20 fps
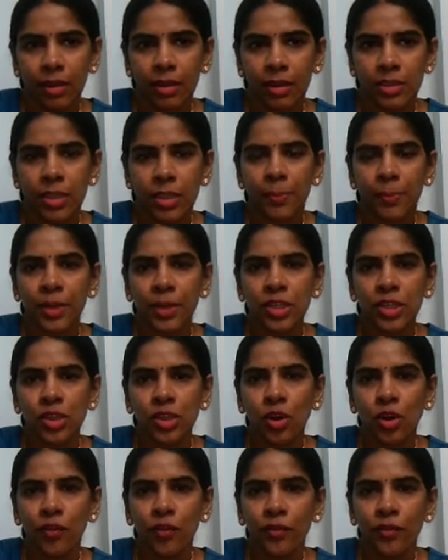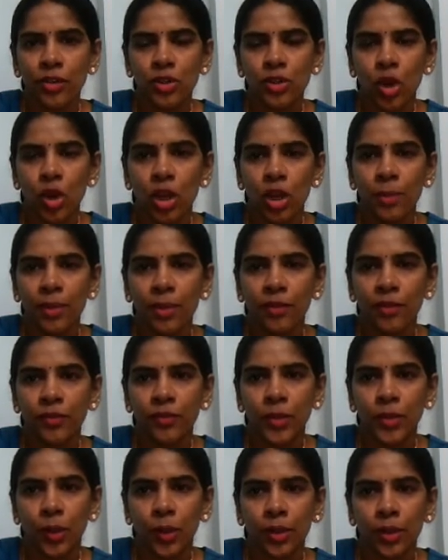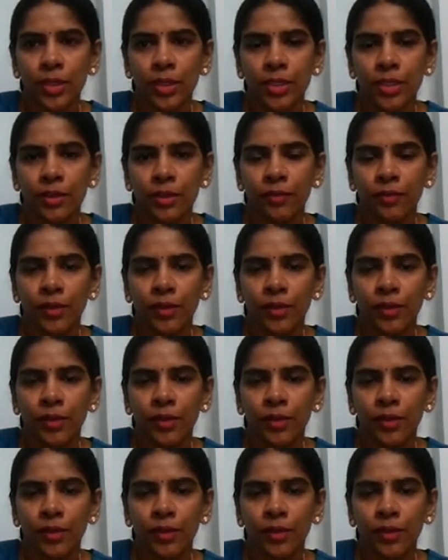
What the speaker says: Separation of soluble solids